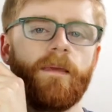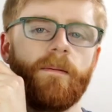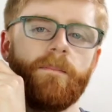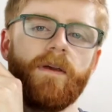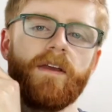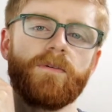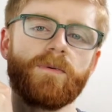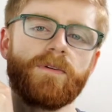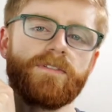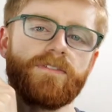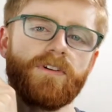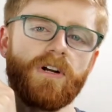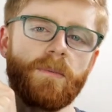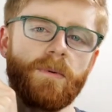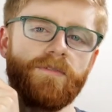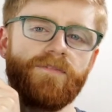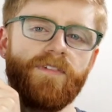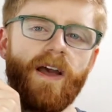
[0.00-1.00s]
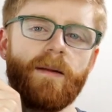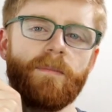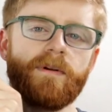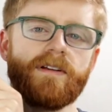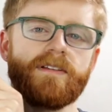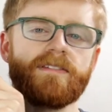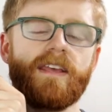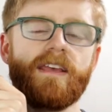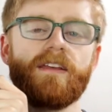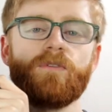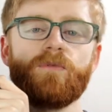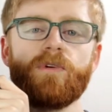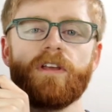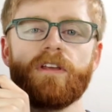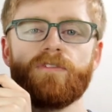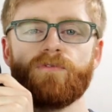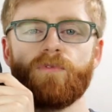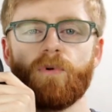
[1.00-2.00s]
Made with durable fabrics and
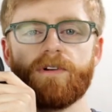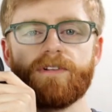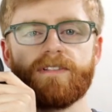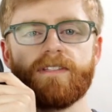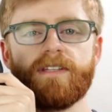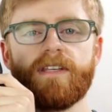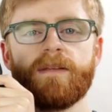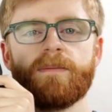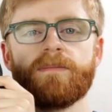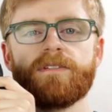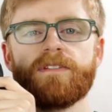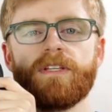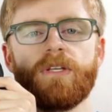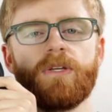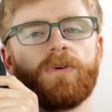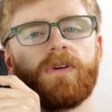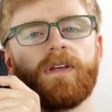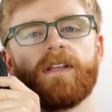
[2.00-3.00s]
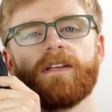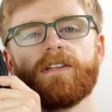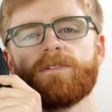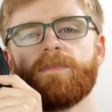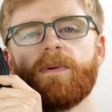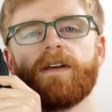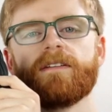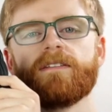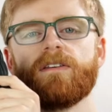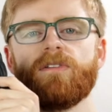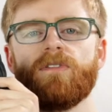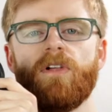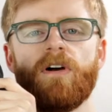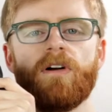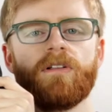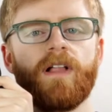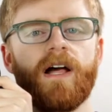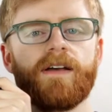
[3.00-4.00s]
reinforced seams, you can expect a
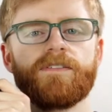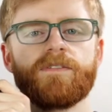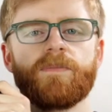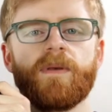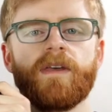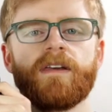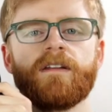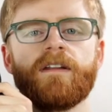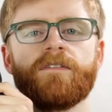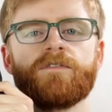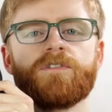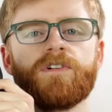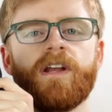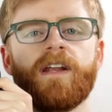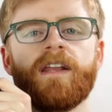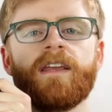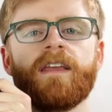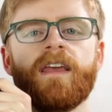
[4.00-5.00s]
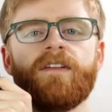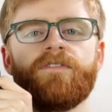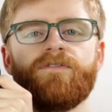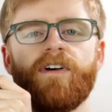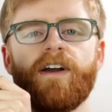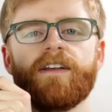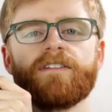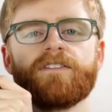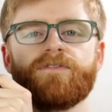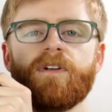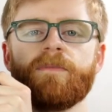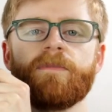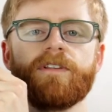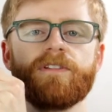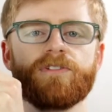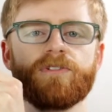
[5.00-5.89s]
long lifespan of training and fights from these